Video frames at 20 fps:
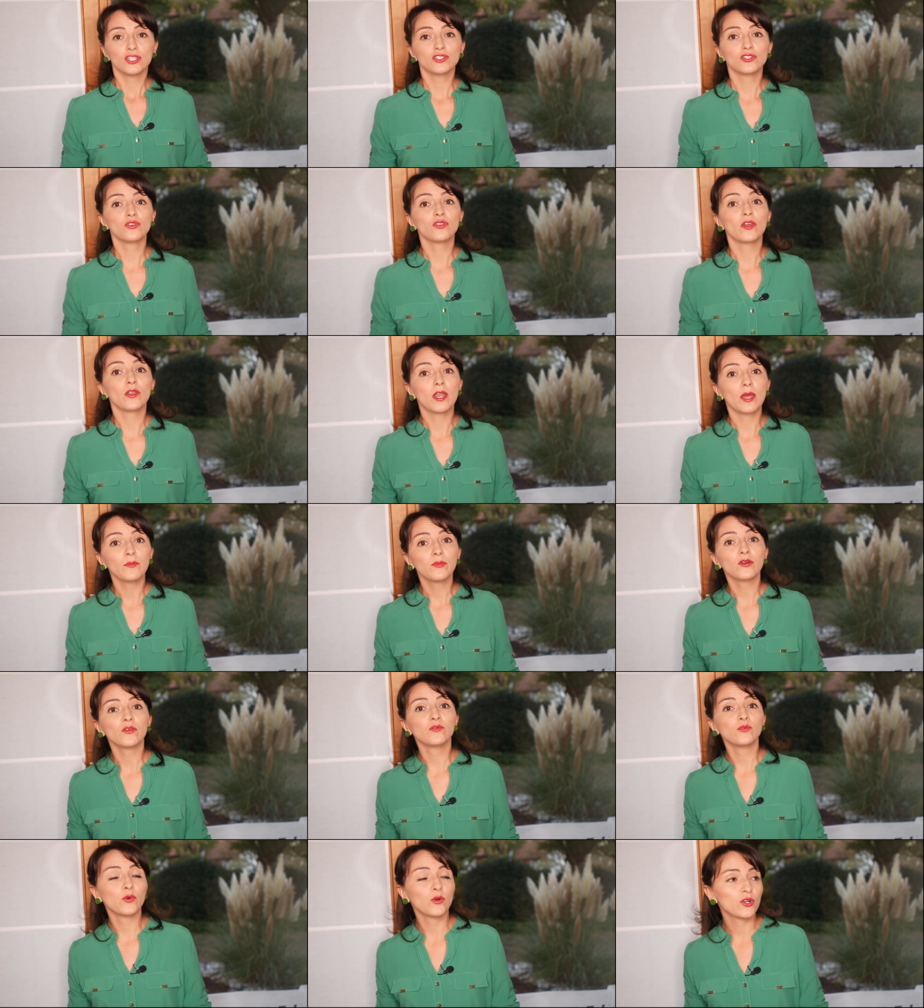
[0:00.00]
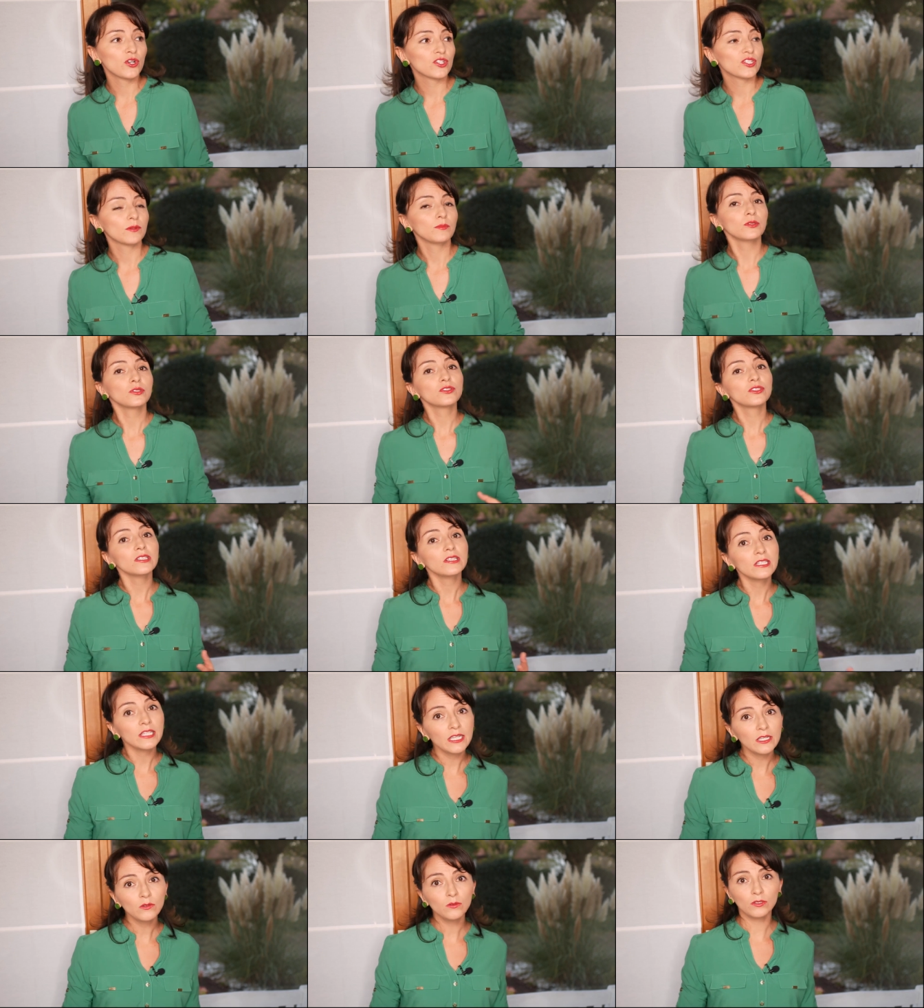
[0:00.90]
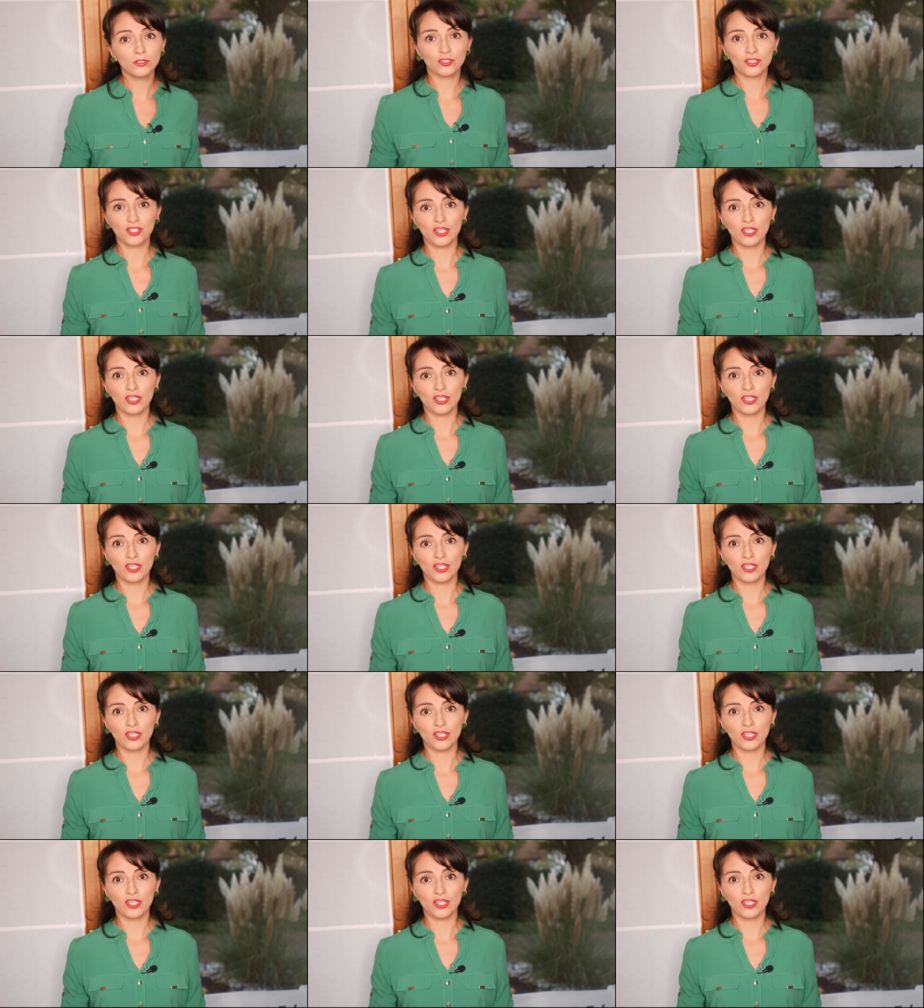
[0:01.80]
to the number of words a multilingual